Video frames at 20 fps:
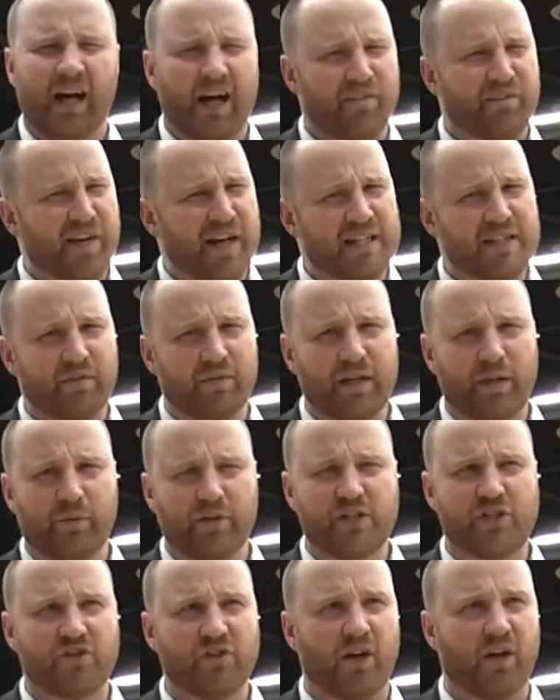Offensively,
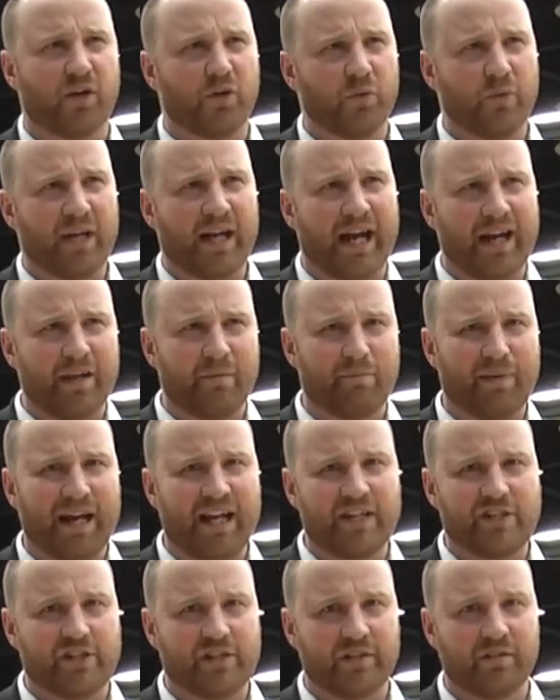we struggled. We got
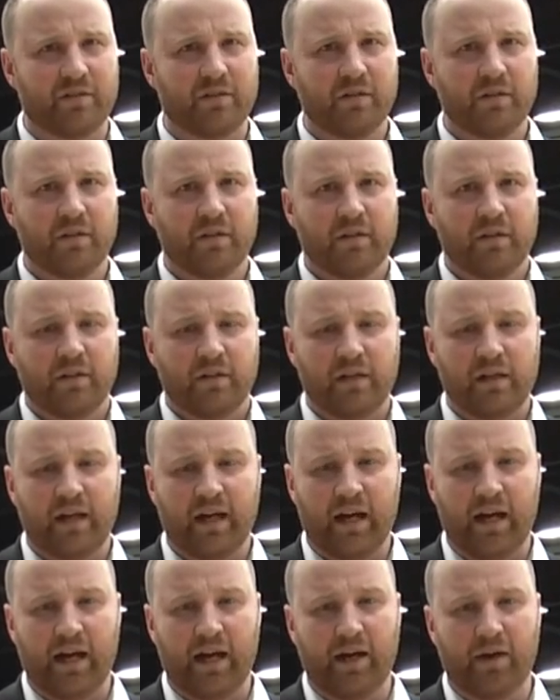impatient.
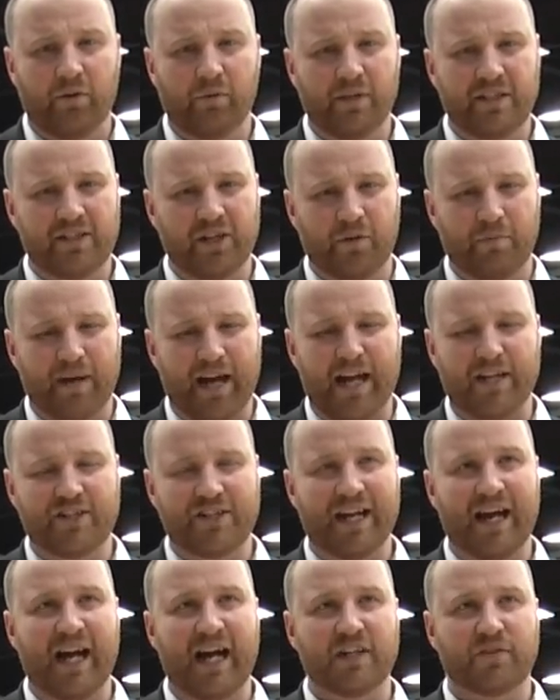We took bad
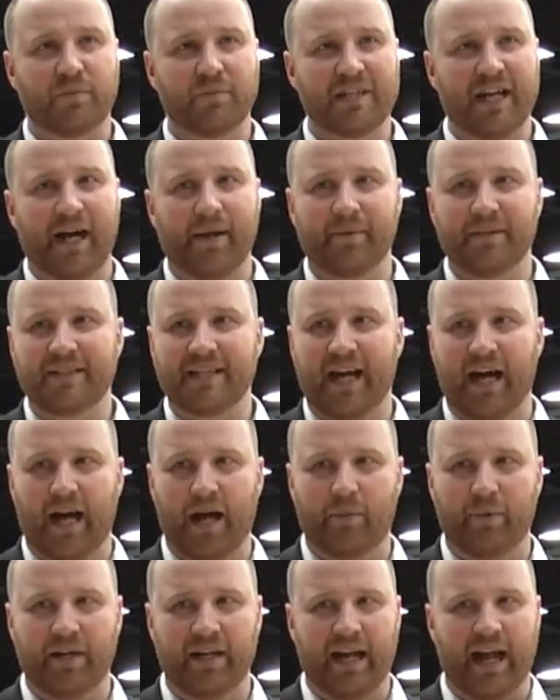shots from time to
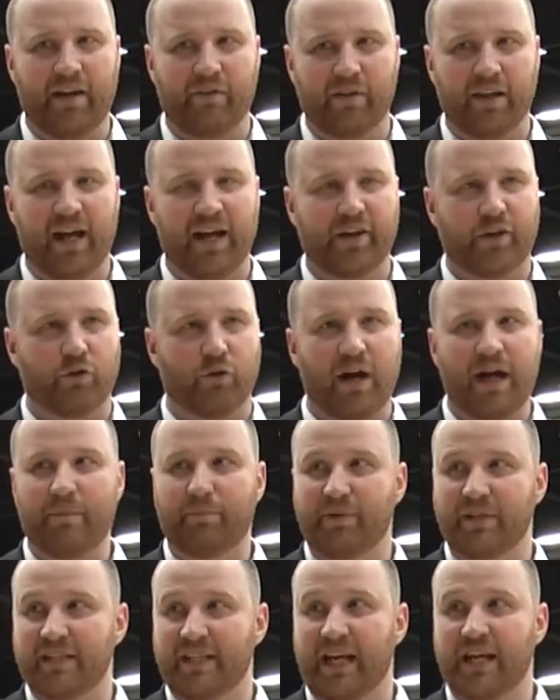time. We didn't have a lot of
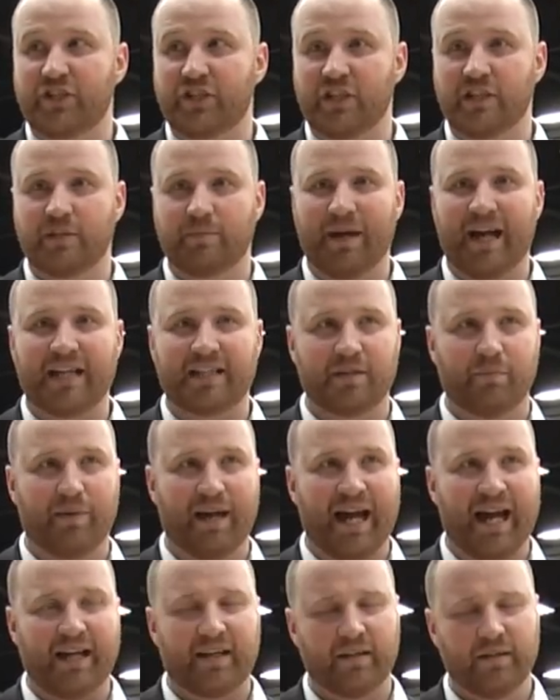great possessions
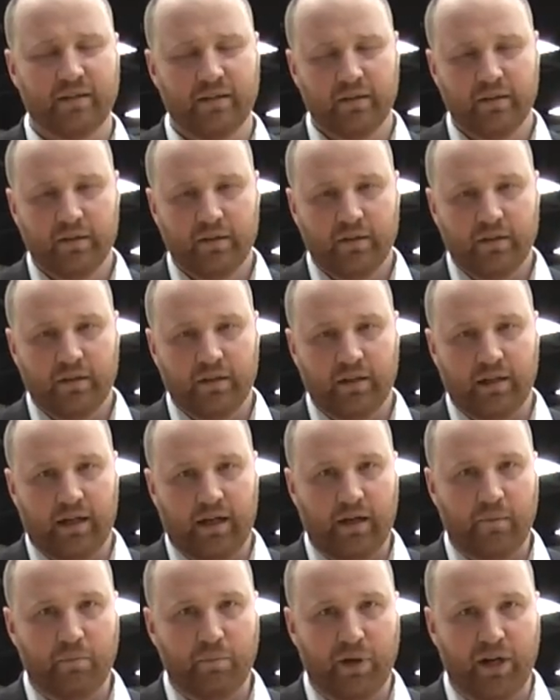back-to-back.
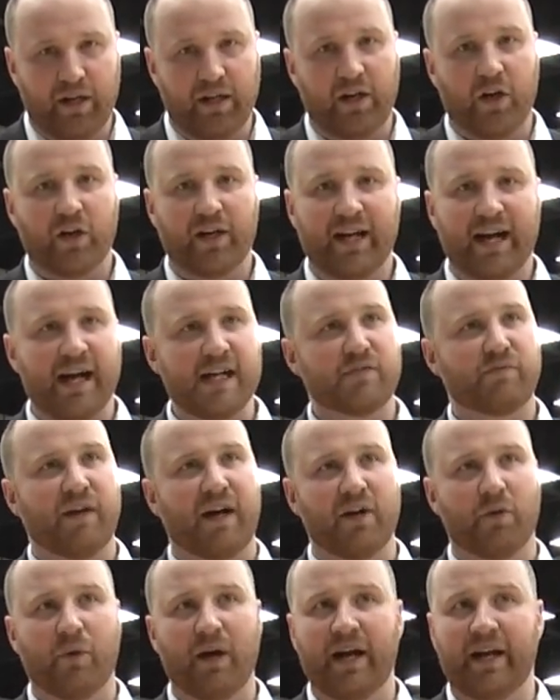But our guys
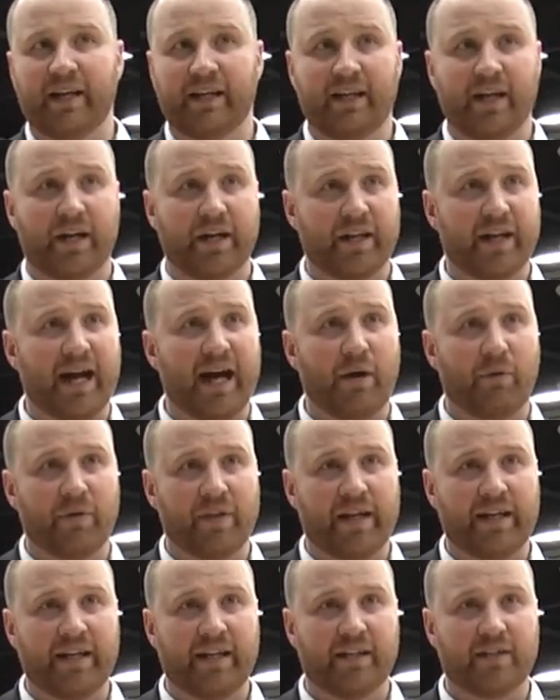found a way to gut it out
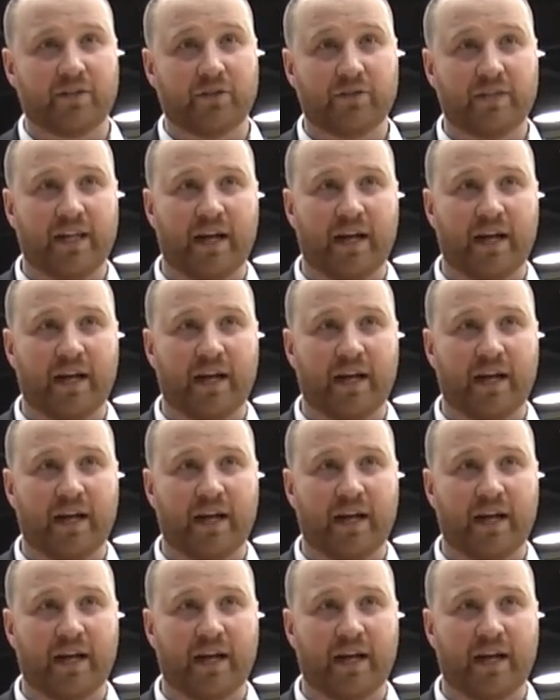when they needed to.